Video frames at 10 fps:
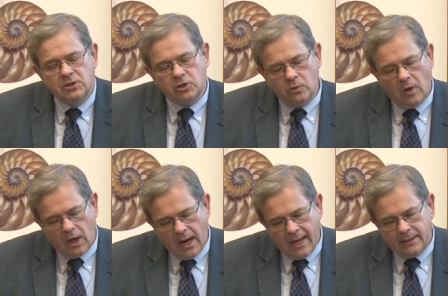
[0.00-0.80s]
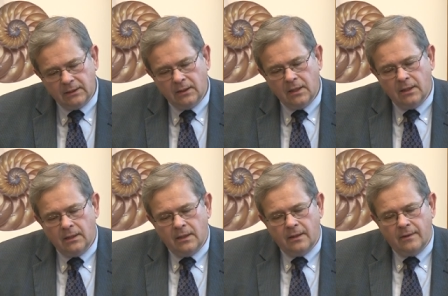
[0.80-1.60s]
who are on
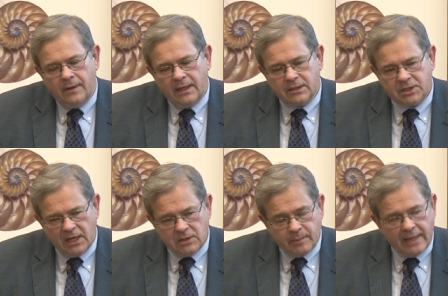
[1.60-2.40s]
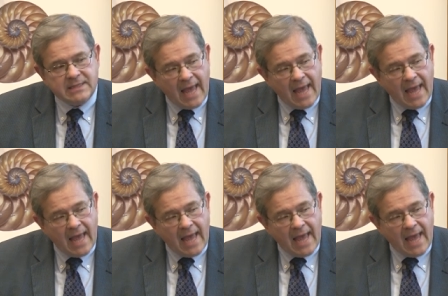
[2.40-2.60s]
the exchange plans